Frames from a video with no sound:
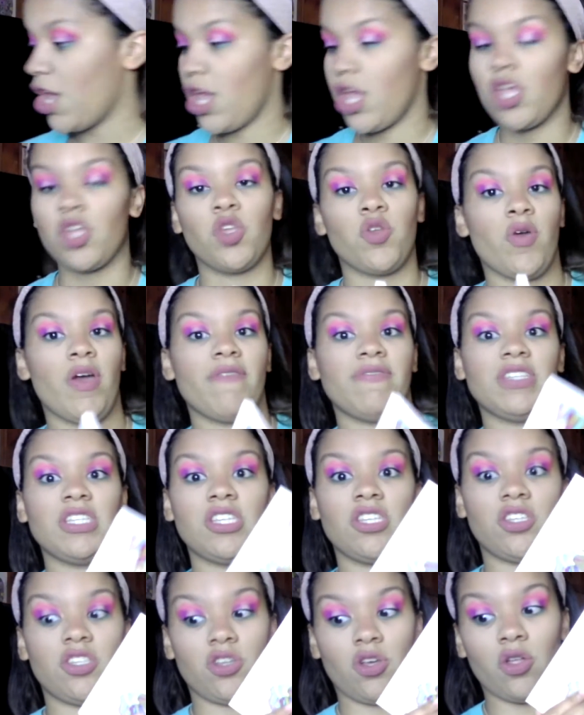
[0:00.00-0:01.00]
you have
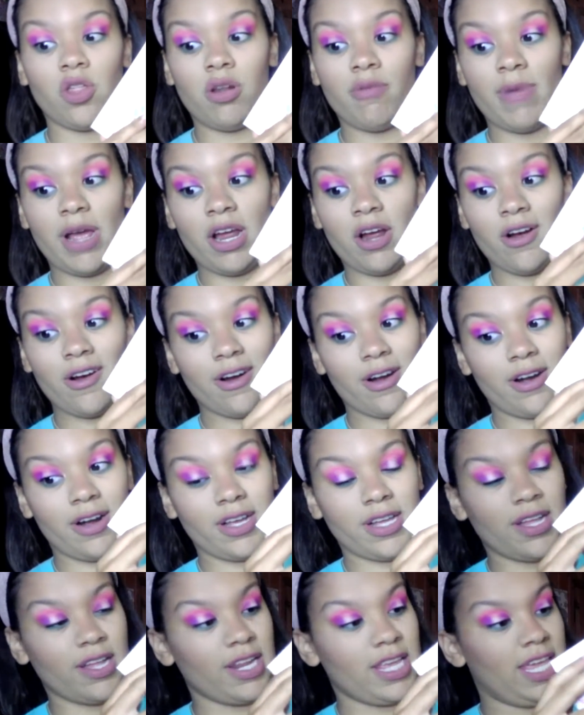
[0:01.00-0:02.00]
stolen my heart,
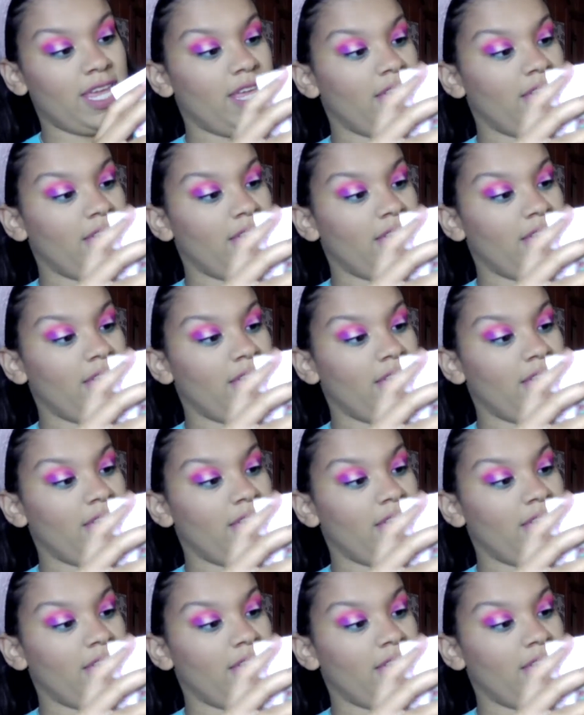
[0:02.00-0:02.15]
honey.